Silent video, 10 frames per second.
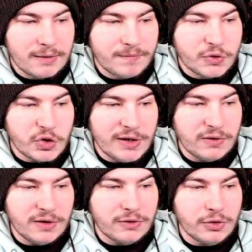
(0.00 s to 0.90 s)
change
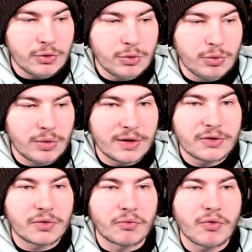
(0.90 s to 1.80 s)
this to
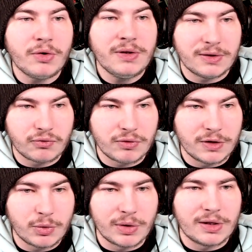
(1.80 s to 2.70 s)
strongest really
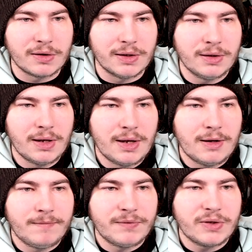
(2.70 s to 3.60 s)
quickly.
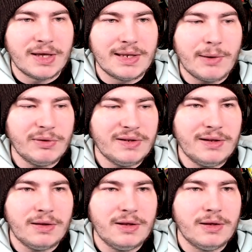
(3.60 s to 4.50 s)
Okay, now it's
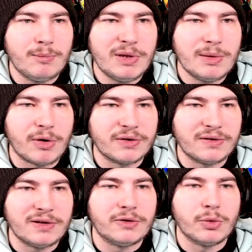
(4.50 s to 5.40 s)
hit the mini-boss, let's
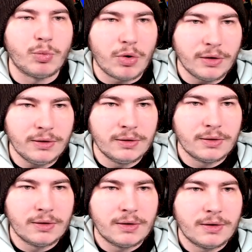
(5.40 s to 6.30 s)
see, so 1,
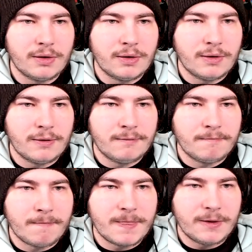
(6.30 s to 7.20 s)

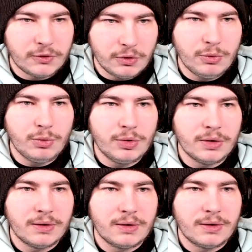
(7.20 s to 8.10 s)
2,
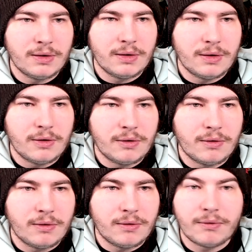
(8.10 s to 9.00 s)

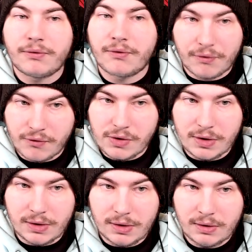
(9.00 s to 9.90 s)

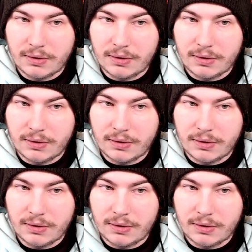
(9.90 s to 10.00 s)
3,